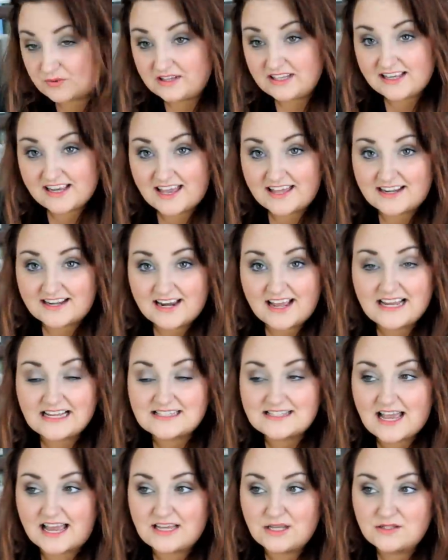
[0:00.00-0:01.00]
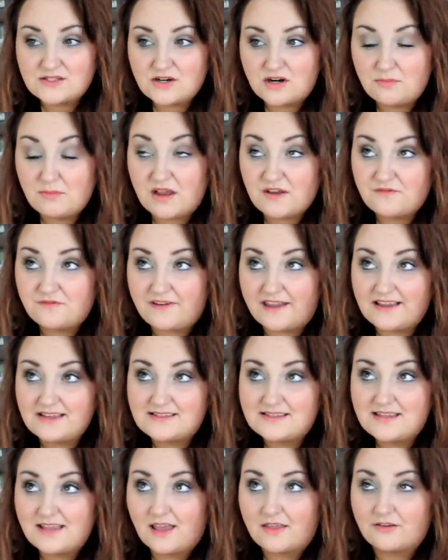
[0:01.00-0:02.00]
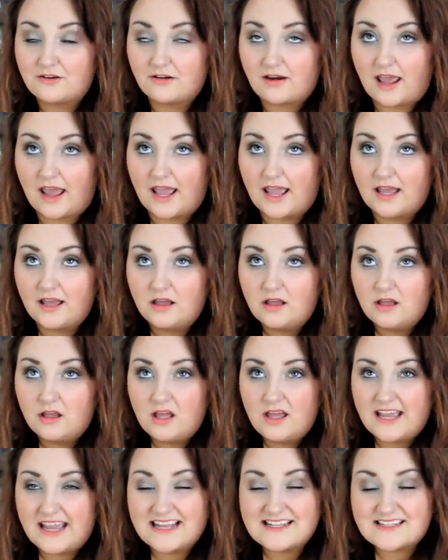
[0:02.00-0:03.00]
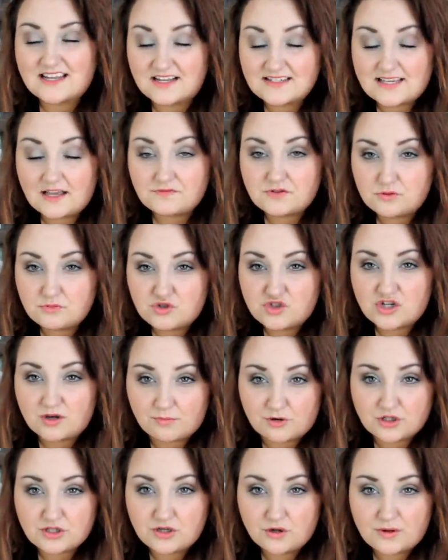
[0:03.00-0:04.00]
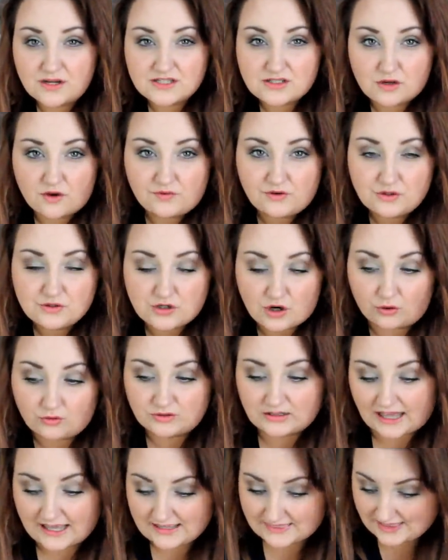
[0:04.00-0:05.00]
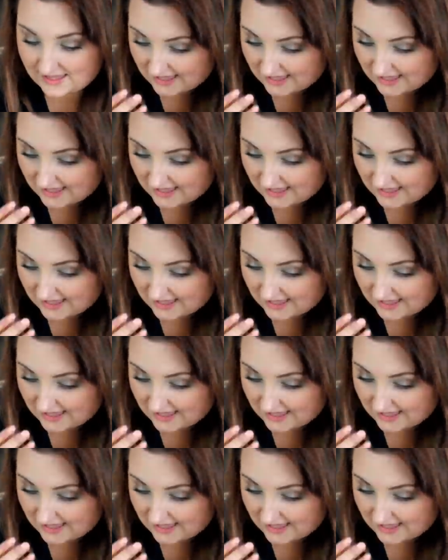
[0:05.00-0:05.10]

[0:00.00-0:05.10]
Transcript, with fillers: really kind of nice. I used it on my face the other day. It does have some shimmer to it, so if you don't like